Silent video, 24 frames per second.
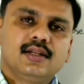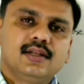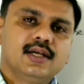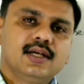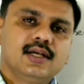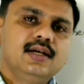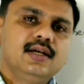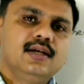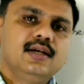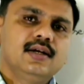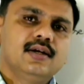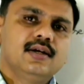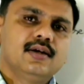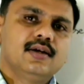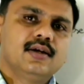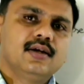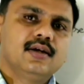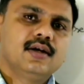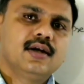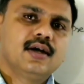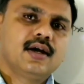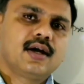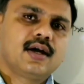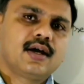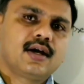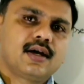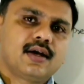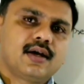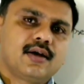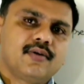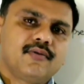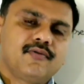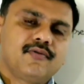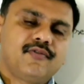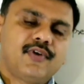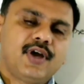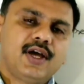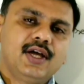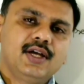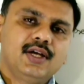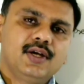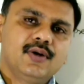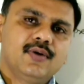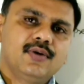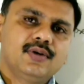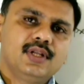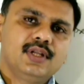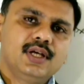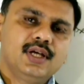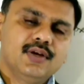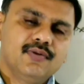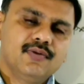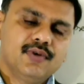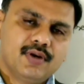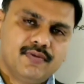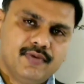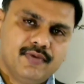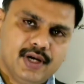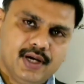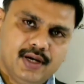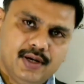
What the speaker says: then find out the given